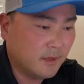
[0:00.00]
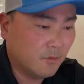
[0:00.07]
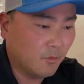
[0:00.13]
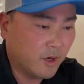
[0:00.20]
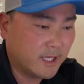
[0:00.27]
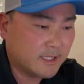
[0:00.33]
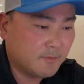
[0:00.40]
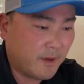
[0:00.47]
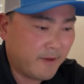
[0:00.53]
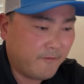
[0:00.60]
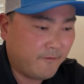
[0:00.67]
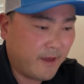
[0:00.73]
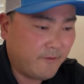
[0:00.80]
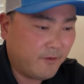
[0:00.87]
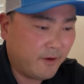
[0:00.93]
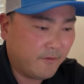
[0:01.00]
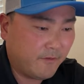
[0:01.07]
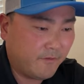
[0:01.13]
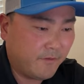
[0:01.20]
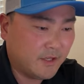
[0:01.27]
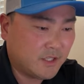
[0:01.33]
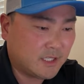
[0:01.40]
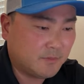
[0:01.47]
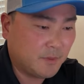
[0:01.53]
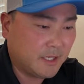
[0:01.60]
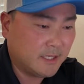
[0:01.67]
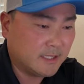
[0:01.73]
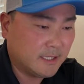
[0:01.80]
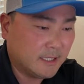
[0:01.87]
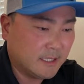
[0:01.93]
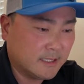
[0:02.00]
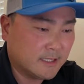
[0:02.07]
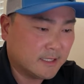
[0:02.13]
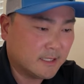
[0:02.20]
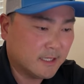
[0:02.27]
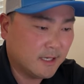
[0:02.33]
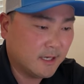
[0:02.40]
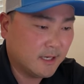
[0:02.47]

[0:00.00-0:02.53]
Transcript: What is my favorite fish species?